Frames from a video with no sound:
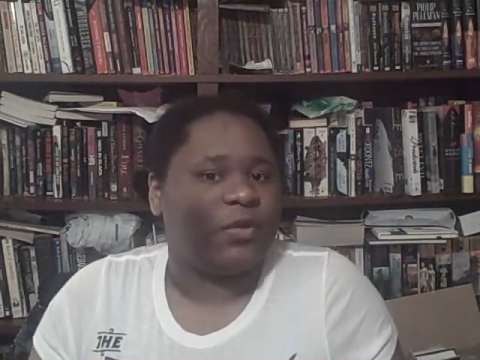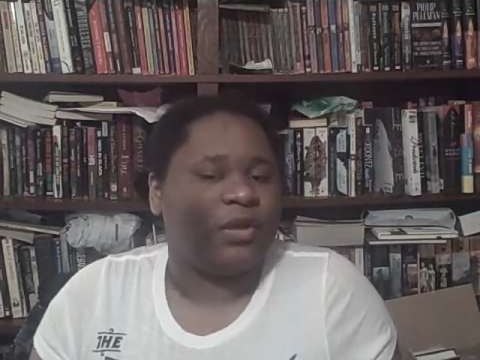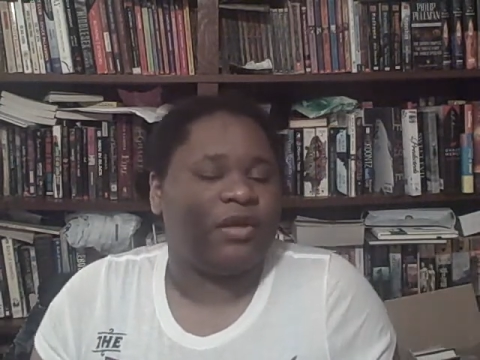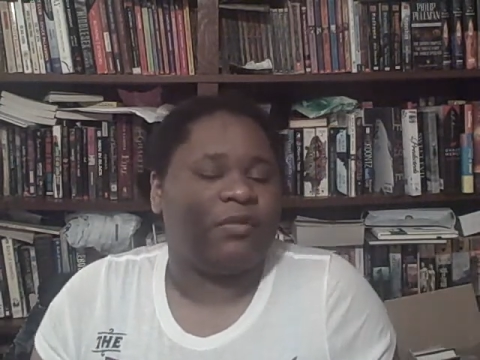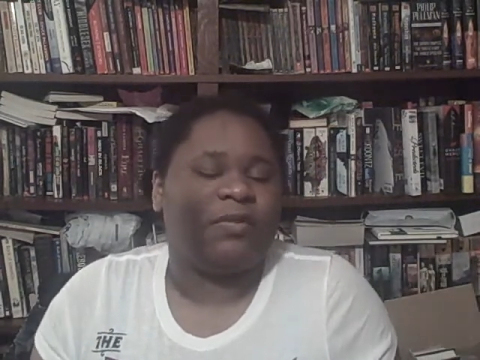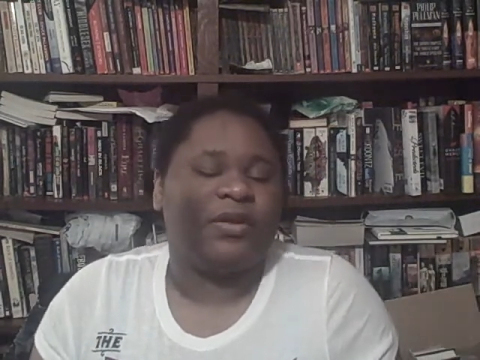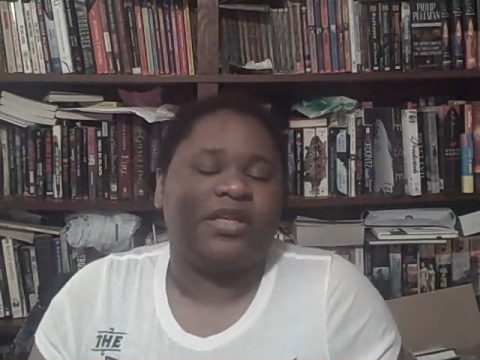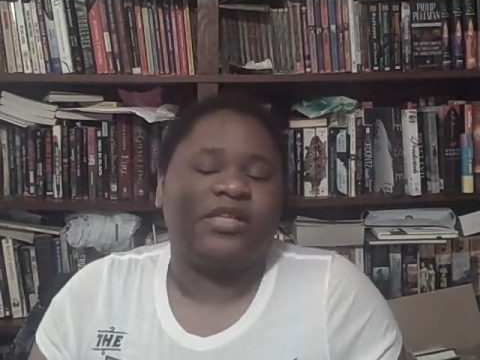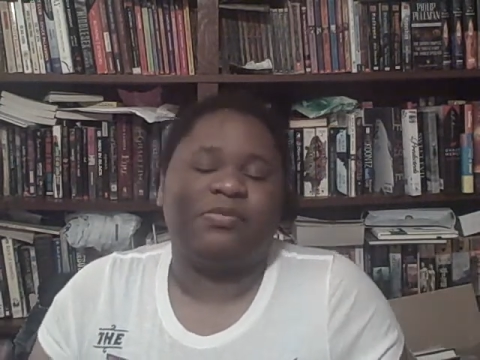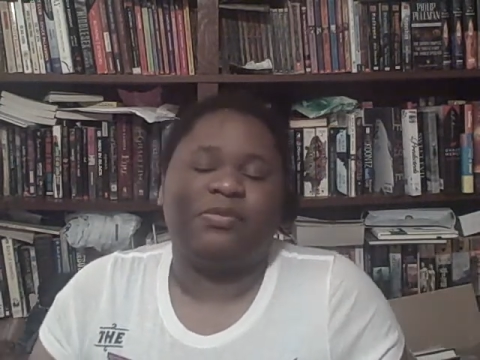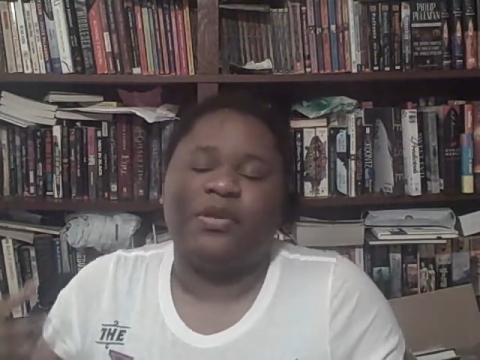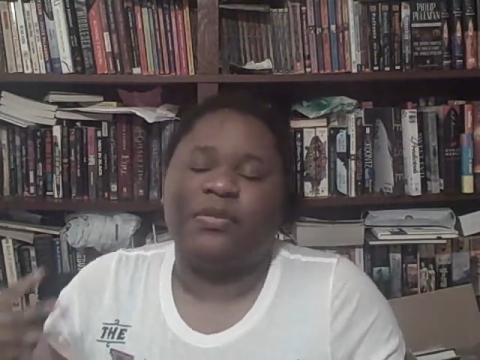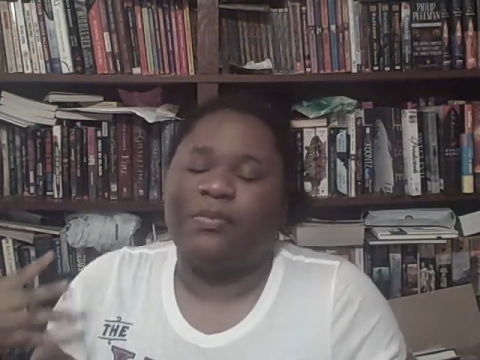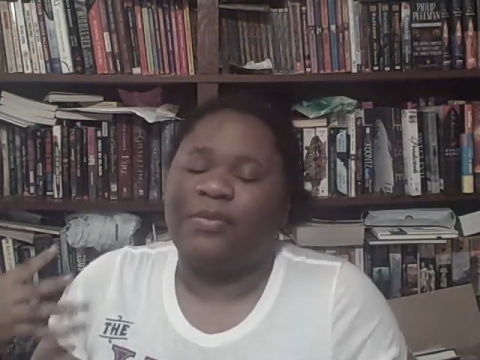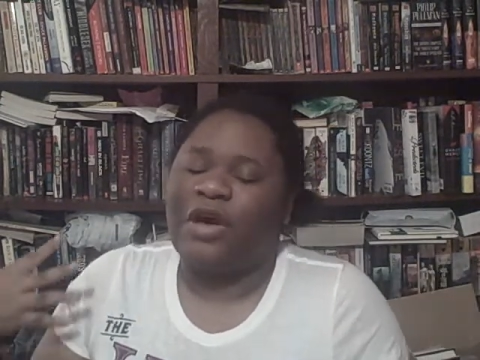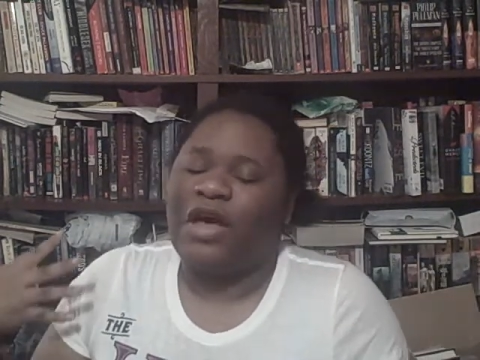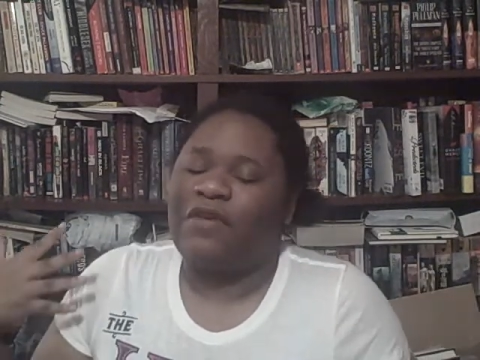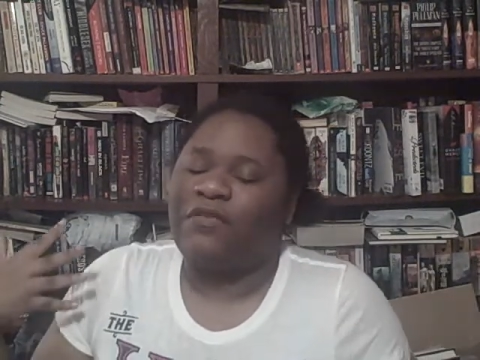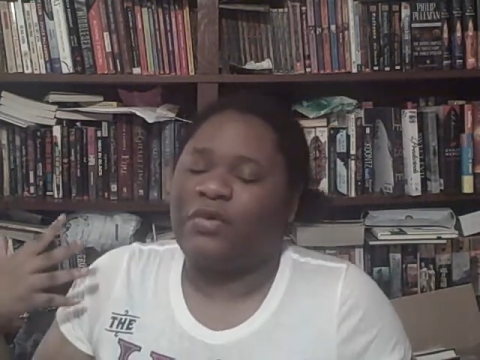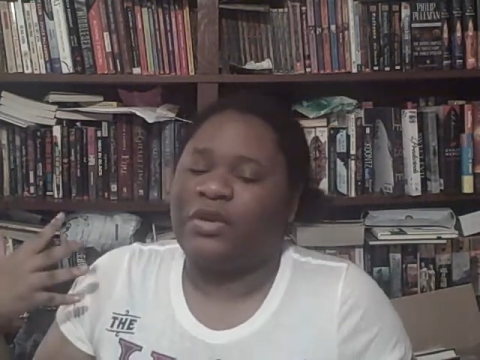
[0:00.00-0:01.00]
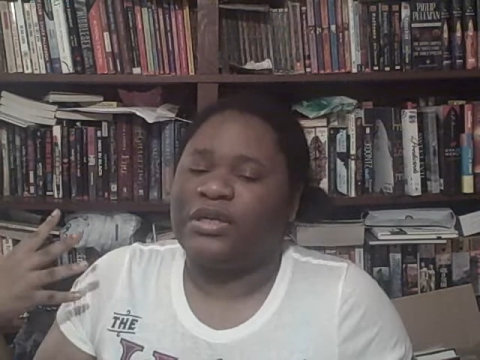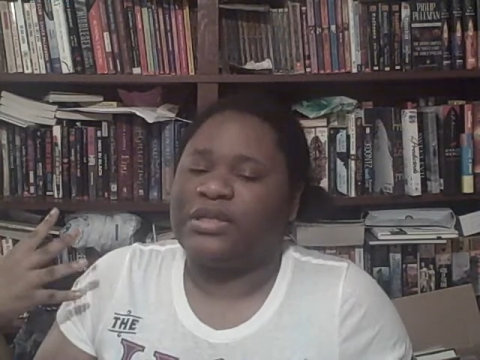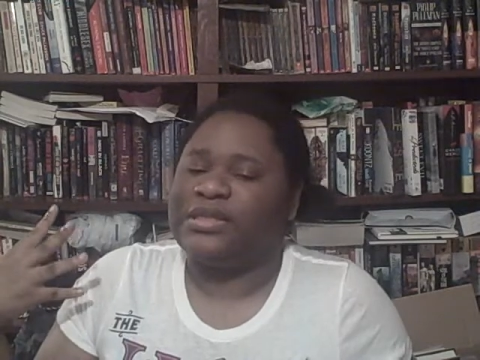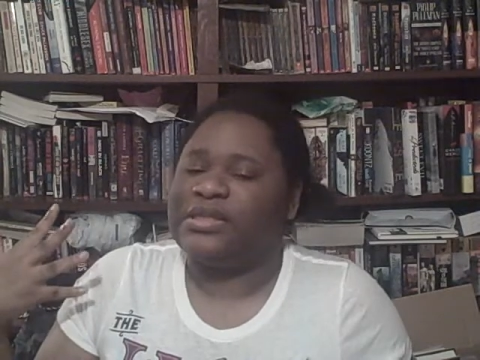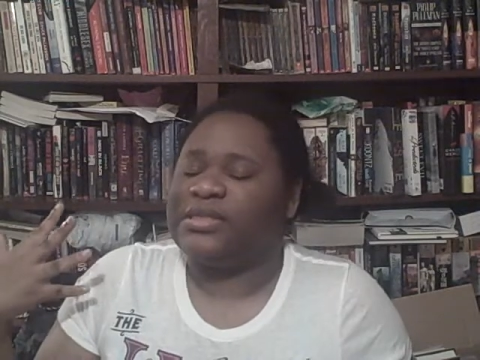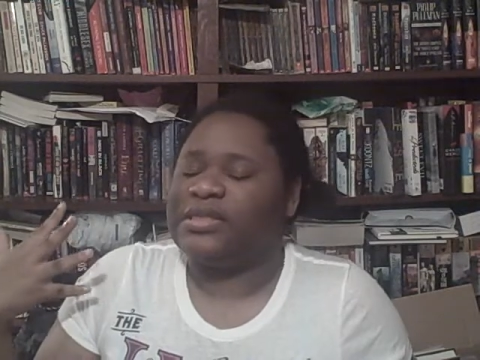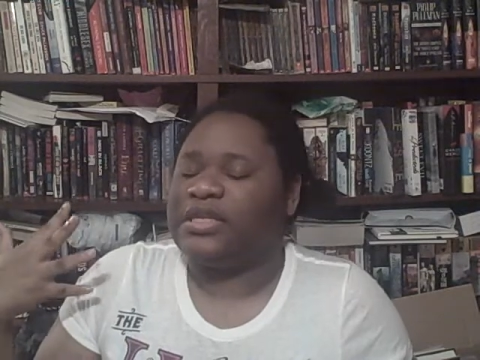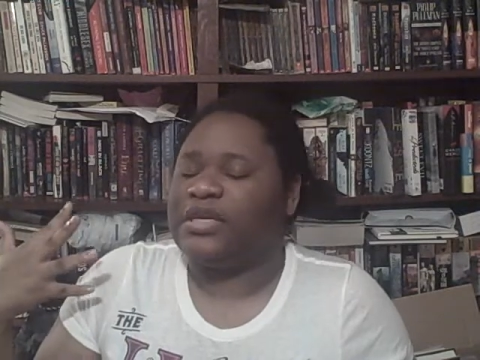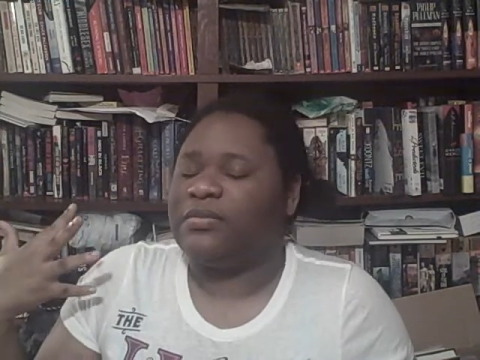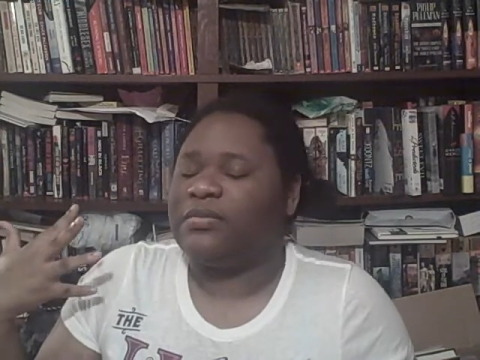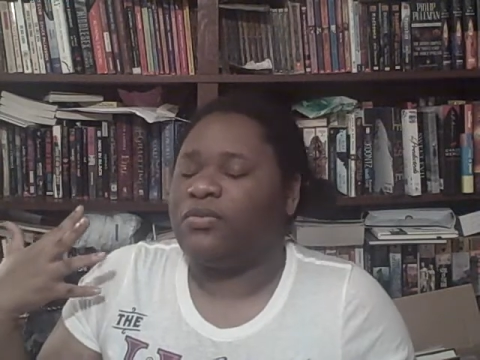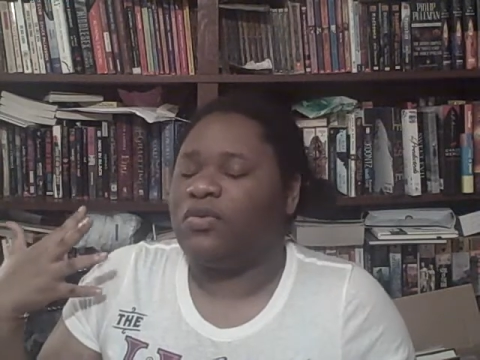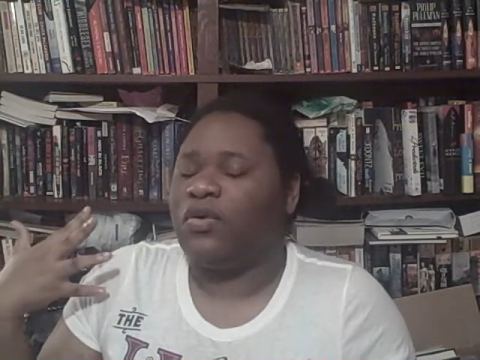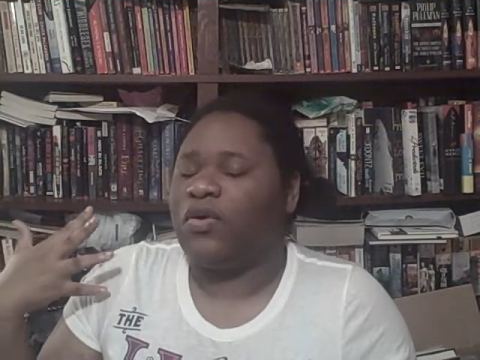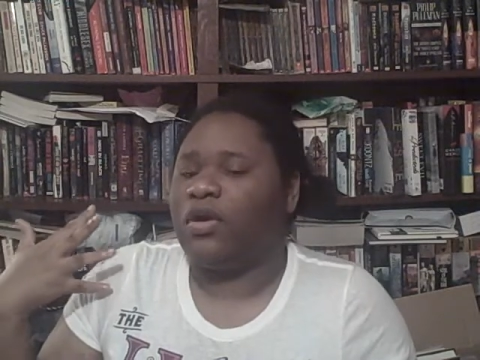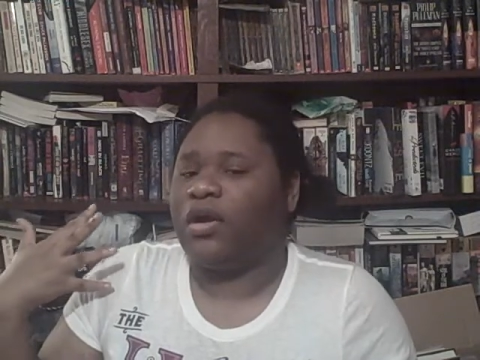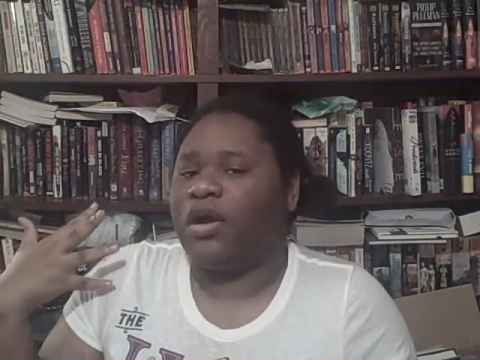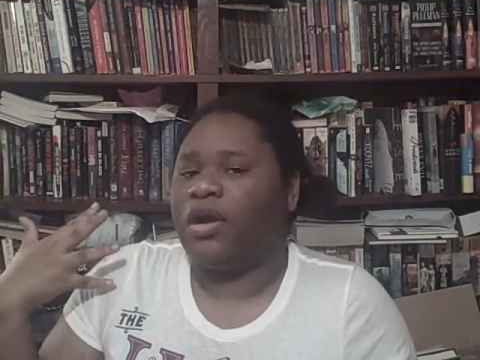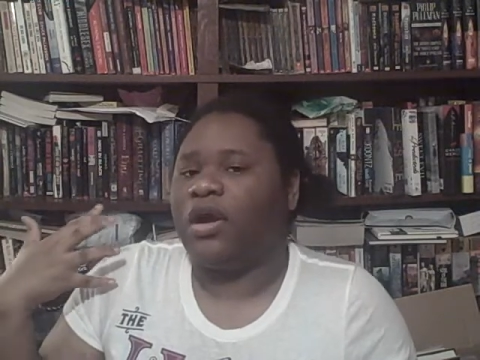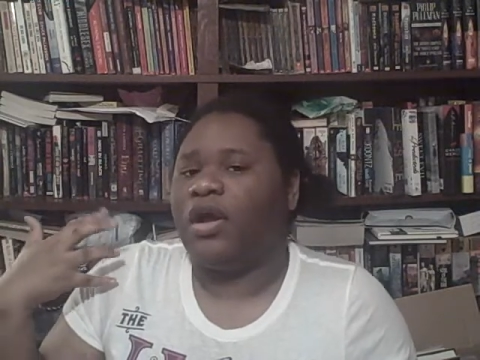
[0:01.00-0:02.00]
ring because people have wanted to see
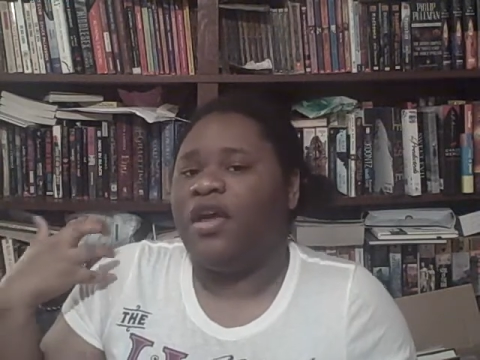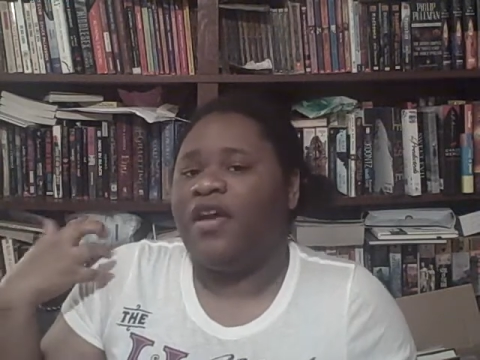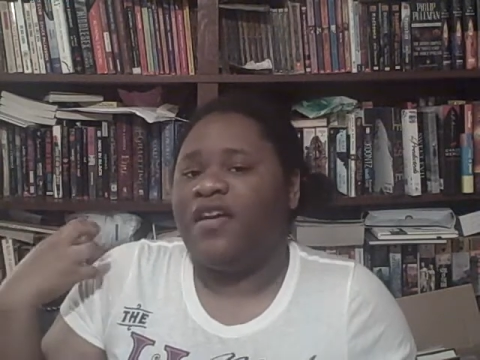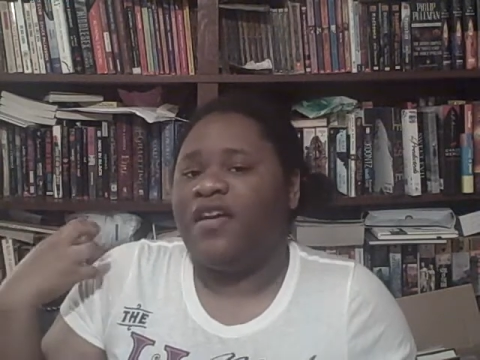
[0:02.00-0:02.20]
more